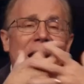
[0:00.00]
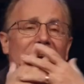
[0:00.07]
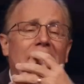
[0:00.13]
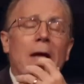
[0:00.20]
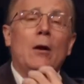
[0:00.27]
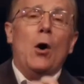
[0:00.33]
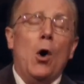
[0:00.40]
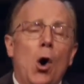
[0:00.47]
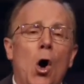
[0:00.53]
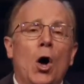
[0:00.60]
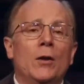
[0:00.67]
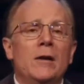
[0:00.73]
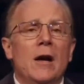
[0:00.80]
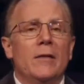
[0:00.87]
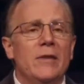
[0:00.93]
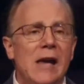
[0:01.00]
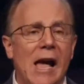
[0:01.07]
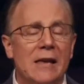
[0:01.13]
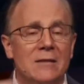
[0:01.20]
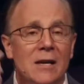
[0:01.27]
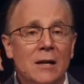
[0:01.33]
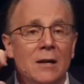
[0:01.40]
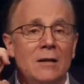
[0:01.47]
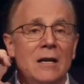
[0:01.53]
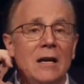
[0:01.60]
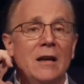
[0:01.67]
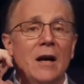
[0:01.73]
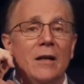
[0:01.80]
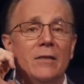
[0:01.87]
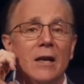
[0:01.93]
You've taken on the
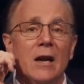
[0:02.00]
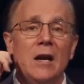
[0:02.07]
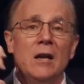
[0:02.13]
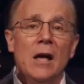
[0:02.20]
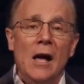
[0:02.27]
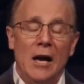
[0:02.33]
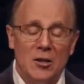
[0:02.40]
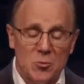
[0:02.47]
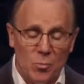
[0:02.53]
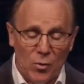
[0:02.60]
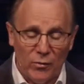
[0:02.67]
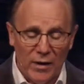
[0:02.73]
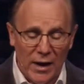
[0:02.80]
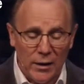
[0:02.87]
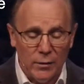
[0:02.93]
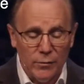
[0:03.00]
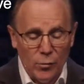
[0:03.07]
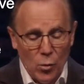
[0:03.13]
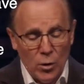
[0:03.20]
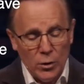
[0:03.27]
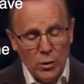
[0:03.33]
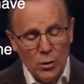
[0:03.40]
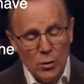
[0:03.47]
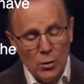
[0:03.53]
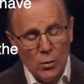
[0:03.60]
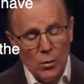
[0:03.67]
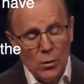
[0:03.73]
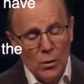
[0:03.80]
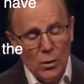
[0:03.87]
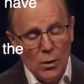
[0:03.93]
identity that he has provided for you.